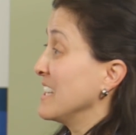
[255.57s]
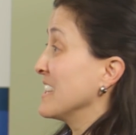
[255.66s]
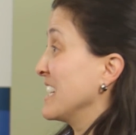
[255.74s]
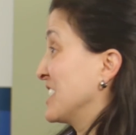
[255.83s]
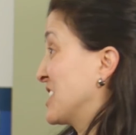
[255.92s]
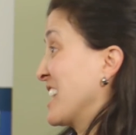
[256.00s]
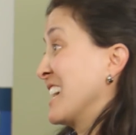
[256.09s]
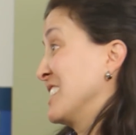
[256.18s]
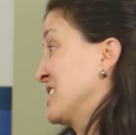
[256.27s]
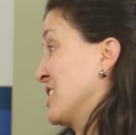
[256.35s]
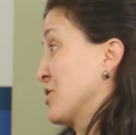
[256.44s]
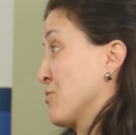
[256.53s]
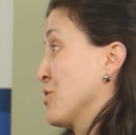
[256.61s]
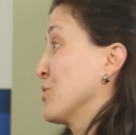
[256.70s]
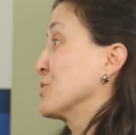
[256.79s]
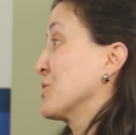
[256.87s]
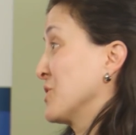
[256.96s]
they change and
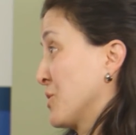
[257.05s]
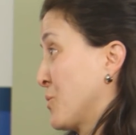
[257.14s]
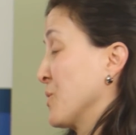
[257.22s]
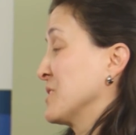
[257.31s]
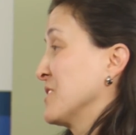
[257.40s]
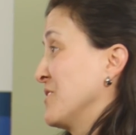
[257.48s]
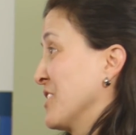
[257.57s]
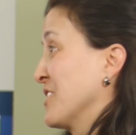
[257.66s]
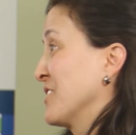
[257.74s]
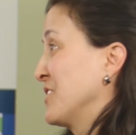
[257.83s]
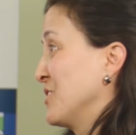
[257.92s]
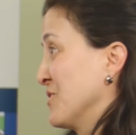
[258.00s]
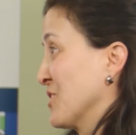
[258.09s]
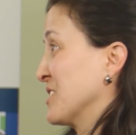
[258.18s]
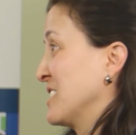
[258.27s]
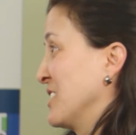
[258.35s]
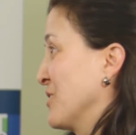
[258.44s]
grow during the course of their
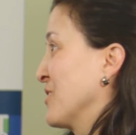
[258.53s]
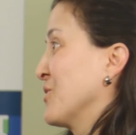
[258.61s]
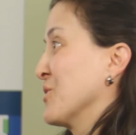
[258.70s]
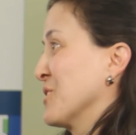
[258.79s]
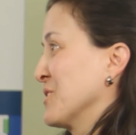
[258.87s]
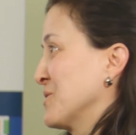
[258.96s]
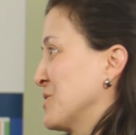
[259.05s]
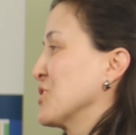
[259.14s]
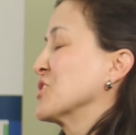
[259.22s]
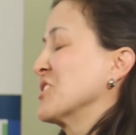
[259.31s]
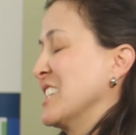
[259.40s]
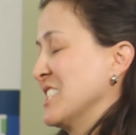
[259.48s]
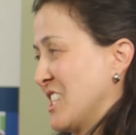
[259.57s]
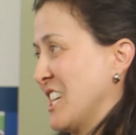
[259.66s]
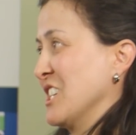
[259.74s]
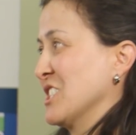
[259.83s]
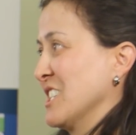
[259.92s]
university or tertiary
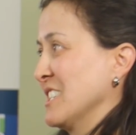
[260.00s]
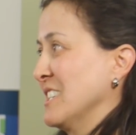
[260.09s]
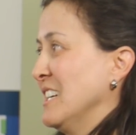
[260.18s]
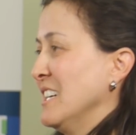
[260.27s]
education.